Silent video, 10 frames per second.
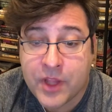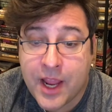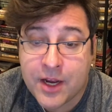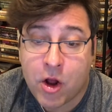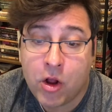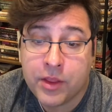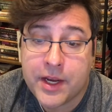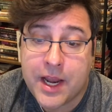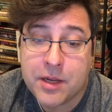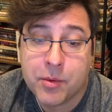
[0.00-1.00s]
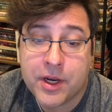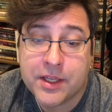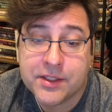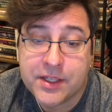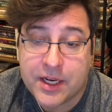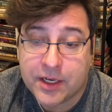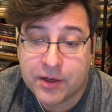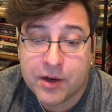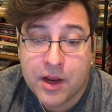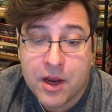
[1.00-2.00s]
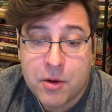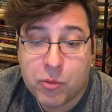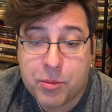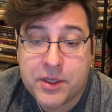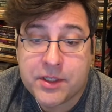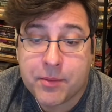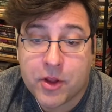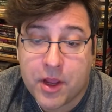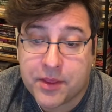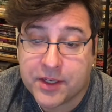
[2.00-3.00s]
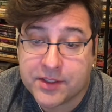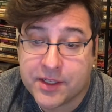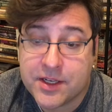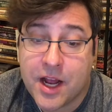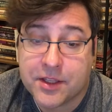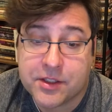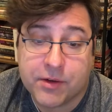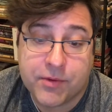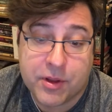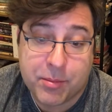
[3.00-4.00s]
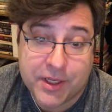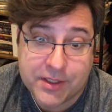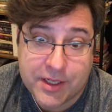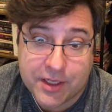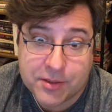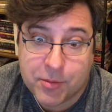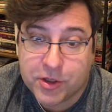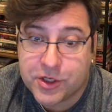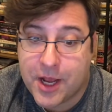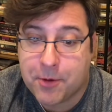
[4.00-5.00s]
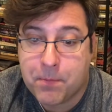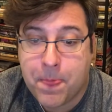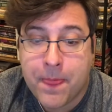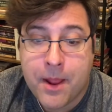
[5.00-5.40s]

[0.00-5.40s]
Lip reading: And all that anyone had seen would be something like this. The dots are for the bits he had smudged out.